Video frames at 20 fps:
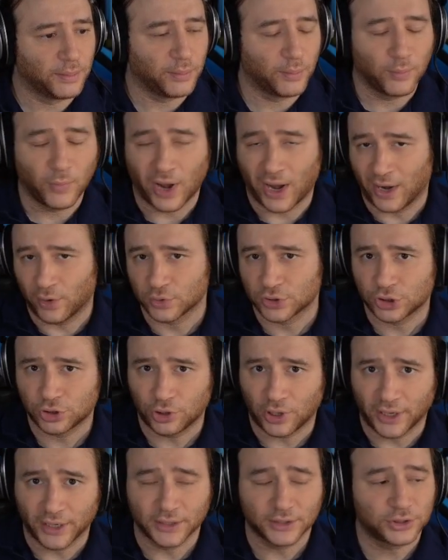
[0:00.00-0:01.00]
I was
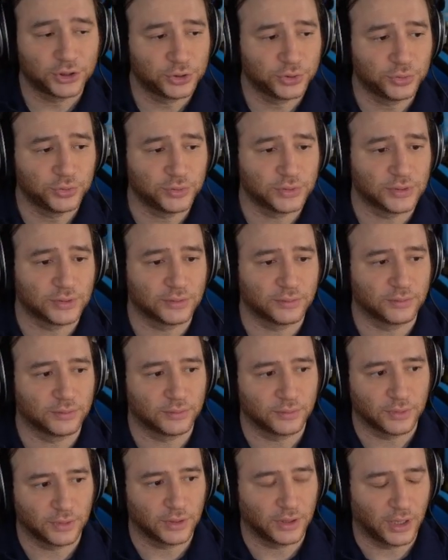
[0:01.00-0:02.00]
trying to
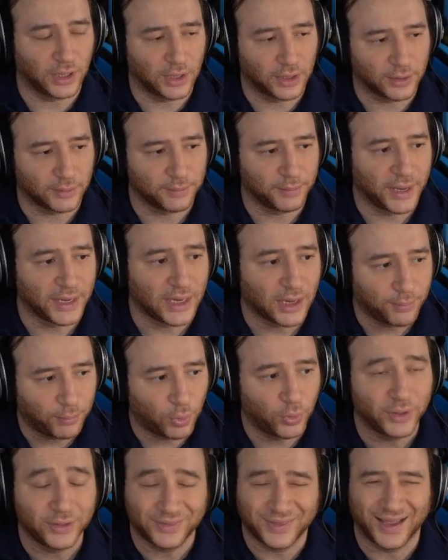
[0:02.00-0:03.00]
uh, make a
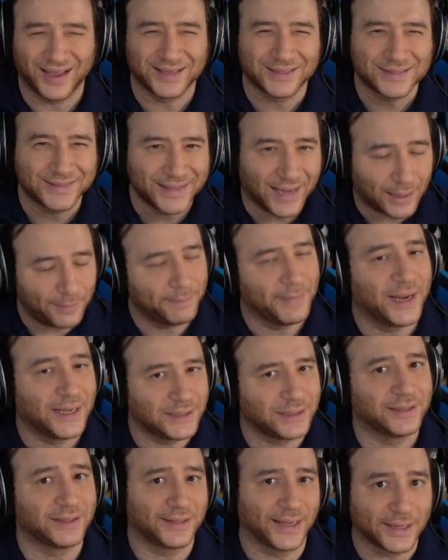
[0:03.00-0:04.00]
point that it's not mainly
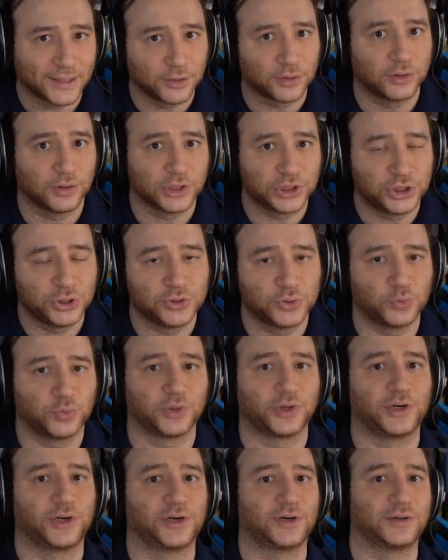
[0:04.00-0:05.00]
the technical issues
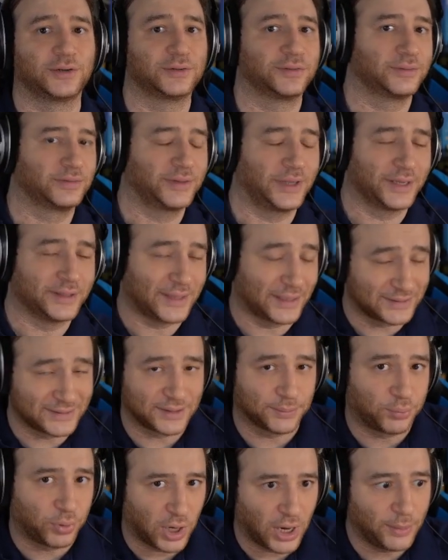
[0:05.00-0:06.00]
where that, that's the
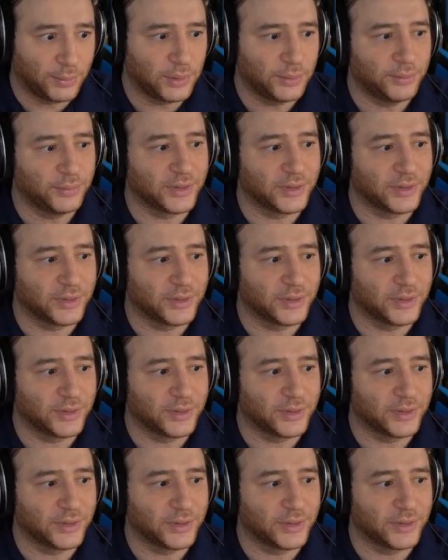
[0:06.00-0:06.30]
problem.